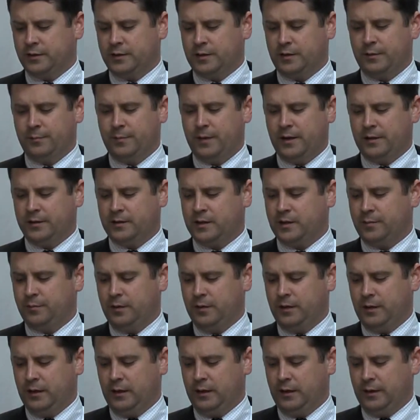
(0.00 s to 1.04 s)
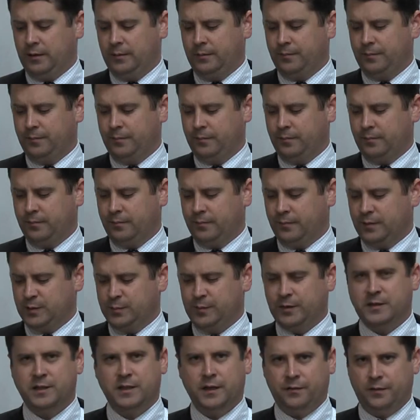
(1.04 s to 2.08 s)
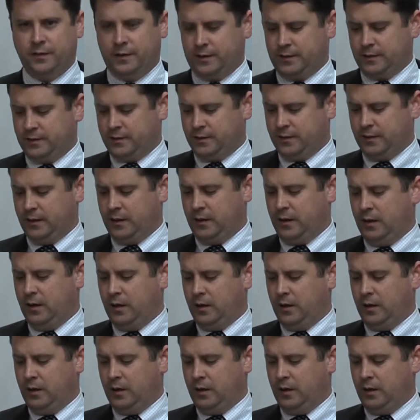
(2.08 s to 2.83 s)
about some of the specifics.